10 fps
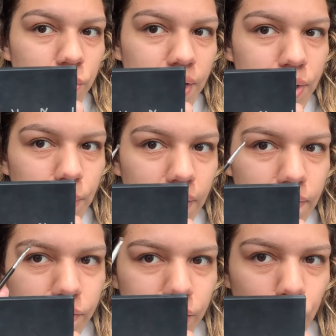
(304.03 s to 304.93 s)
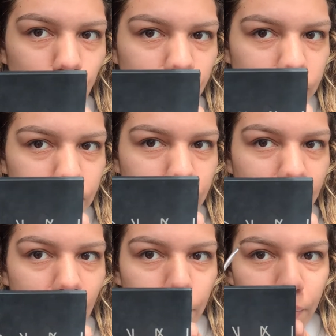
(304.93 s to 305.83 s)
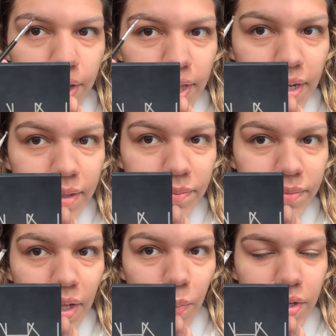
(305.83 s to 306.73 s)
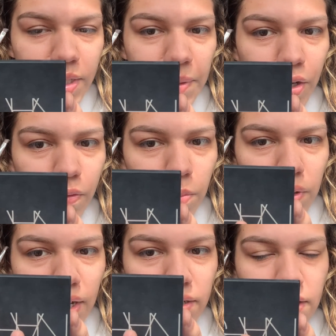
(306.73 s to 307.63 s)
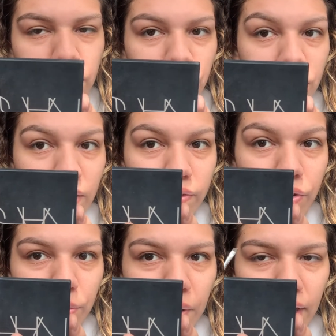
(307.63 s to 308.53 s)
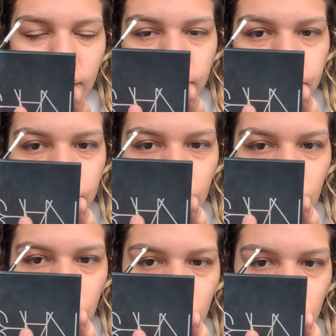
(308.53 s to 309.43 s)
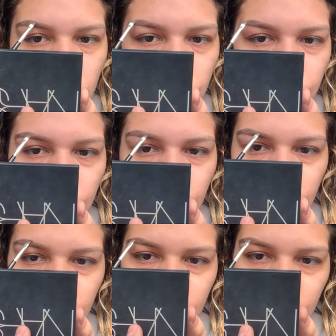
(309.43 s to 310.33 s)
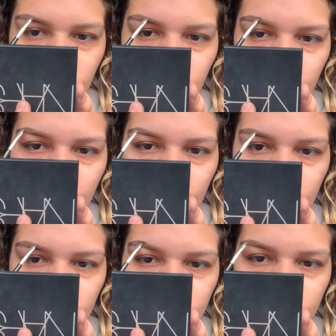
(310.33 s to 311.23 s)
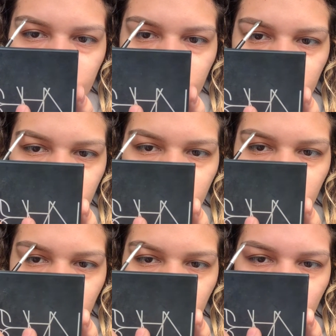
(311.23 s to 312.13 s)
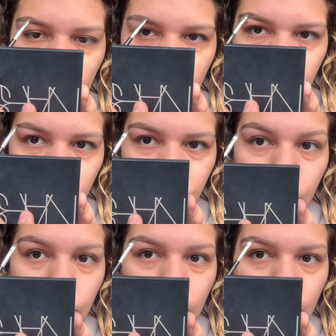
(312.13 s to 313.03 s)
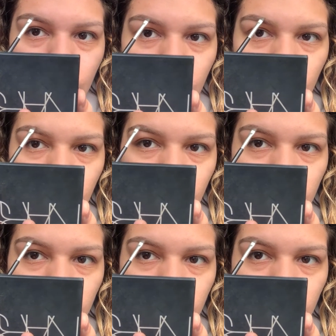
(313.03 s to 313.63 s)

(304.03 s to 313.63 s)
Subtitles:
I do have this like weird little gap right there. And one time I overplucked and it just never grew back. So I always have to go back and fill that in.